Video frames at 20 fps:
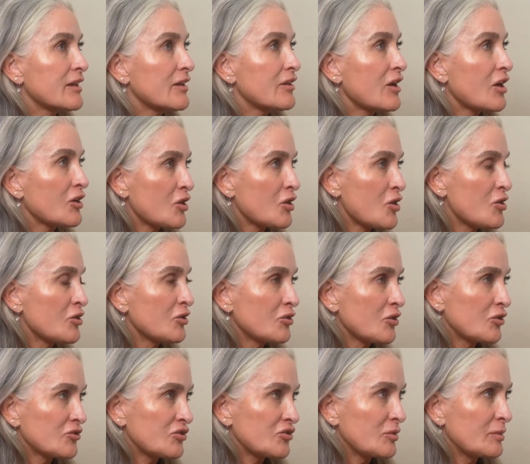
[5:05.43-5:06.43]
a
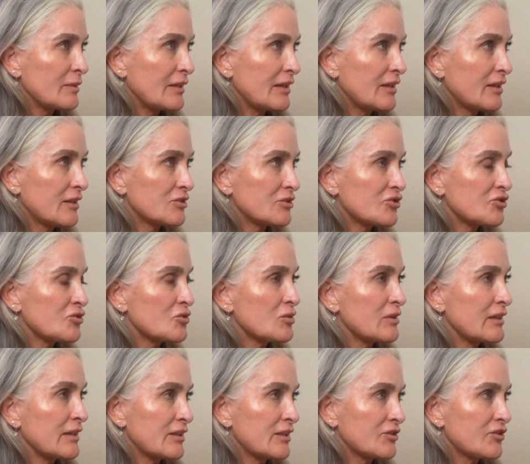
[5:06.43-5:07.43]
colonoscopy
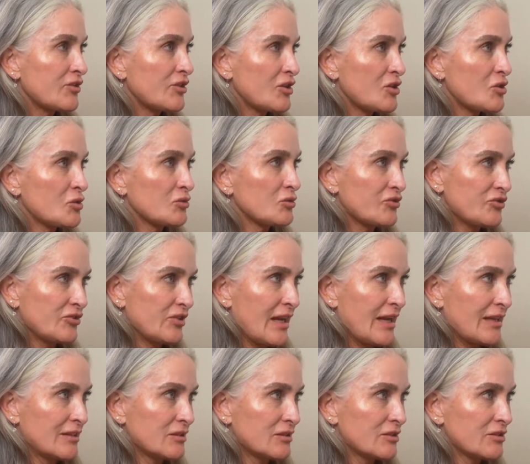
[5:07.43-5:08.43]
surely is the gold
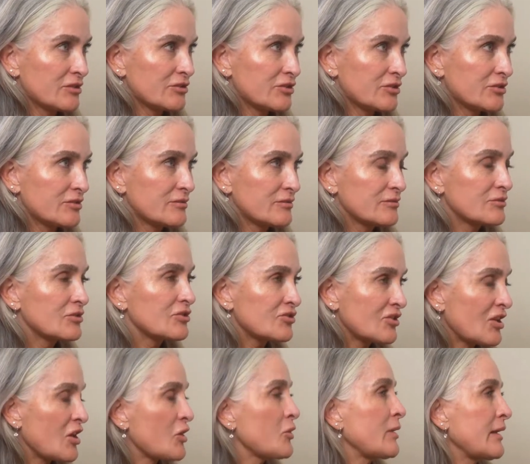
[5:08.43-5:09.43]
standard just
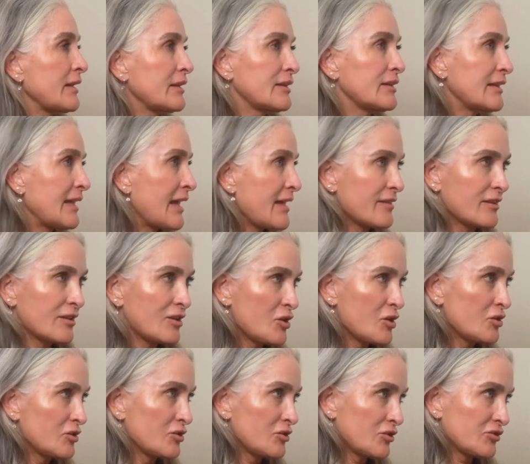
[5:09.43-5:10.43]
go in, get the
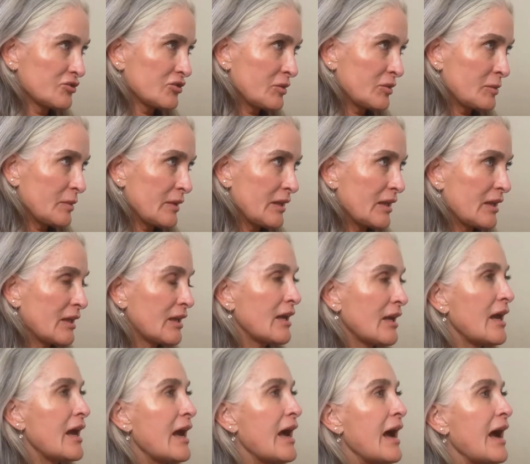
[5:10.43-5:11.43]
colonoscopy,
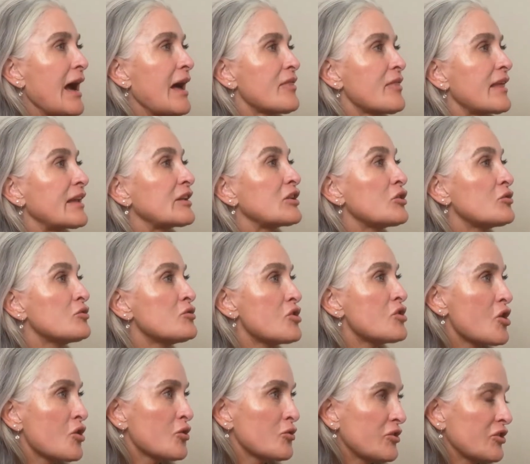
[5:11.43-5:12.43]
and then you
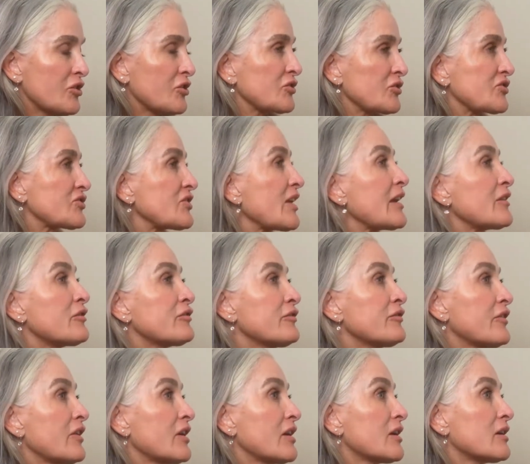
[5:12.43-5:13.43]
know that you're safe
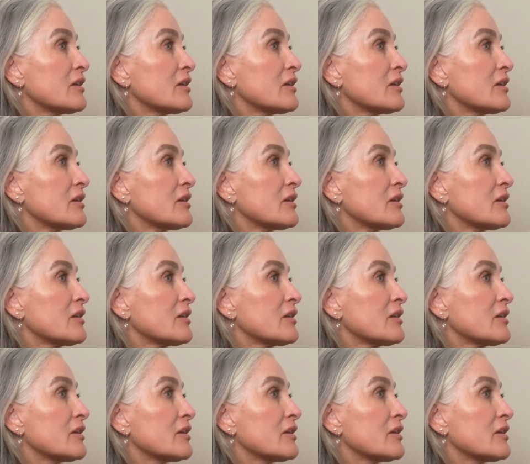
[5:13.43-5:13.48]
for